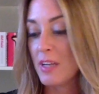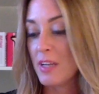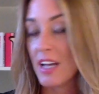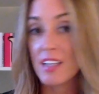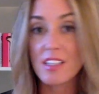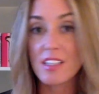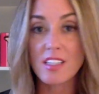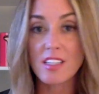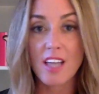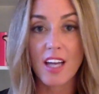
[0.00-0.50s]
but
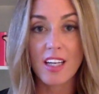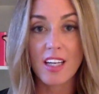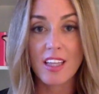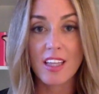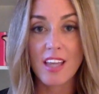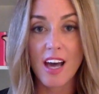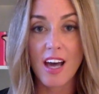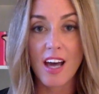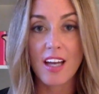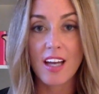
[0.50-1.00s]
I decided
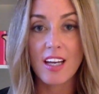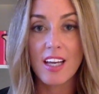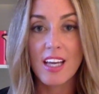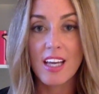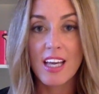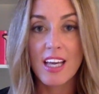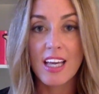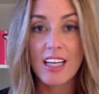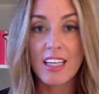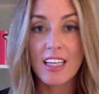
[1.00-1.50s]
that
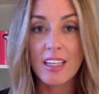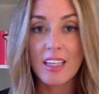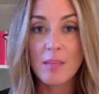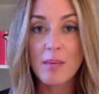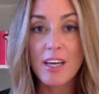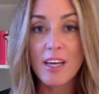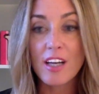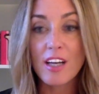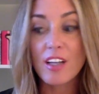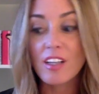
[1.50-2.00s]
an
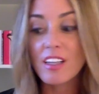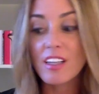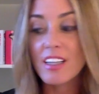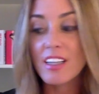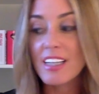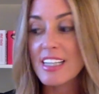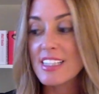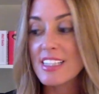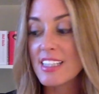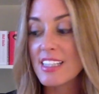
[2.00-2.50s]
email
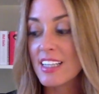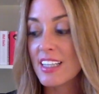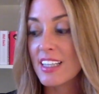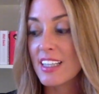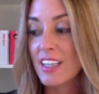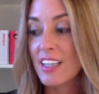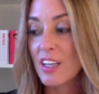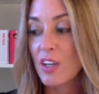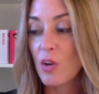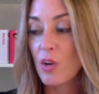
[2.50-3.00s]

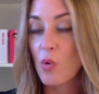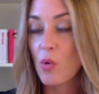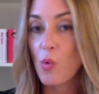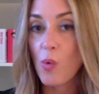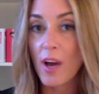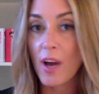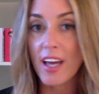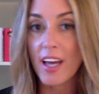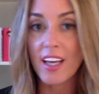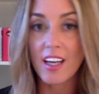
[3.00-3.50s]
isn't gonna
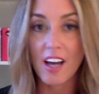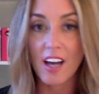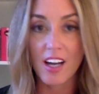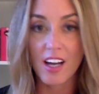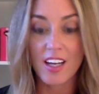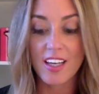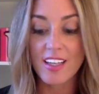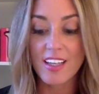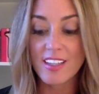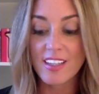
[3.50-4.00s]
quite
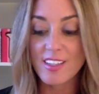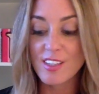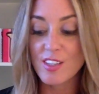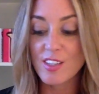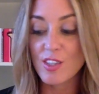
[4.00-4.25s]
cut it